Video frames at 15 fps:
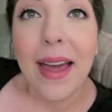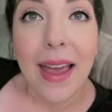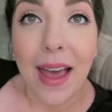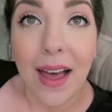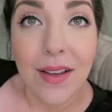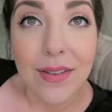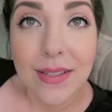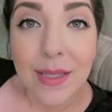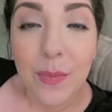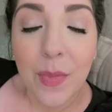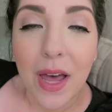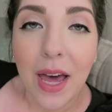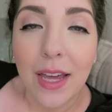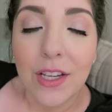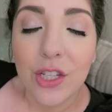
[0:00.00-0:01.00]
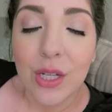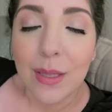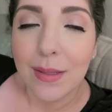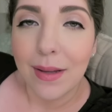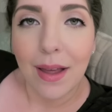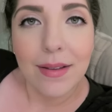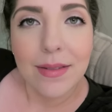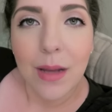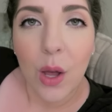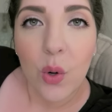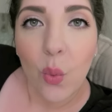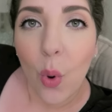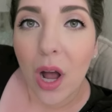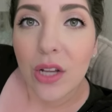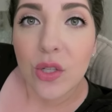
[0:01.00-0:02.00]
my house, but I just got
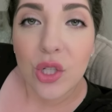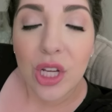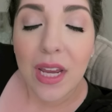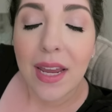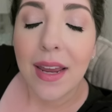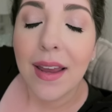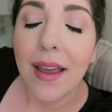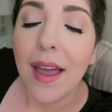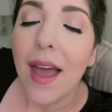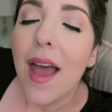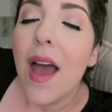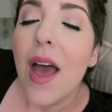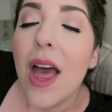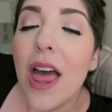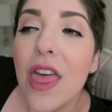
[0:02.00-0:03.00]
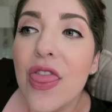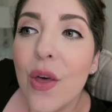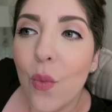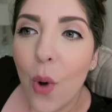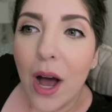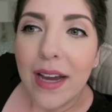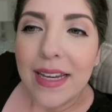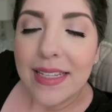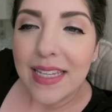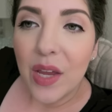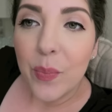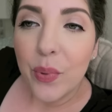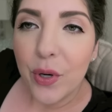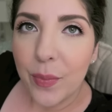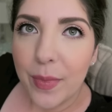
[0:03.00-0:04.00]
done watching The Walking
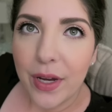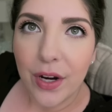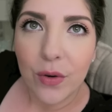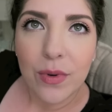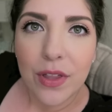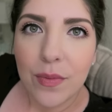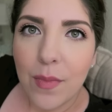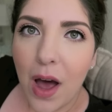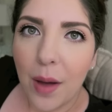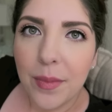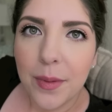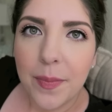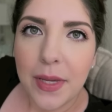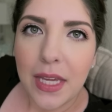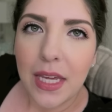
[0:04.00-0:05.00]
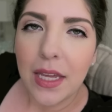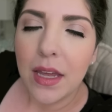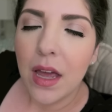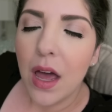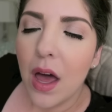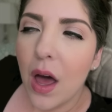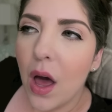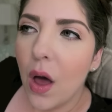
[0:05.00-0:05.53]
Dead premiere with Mama Bee.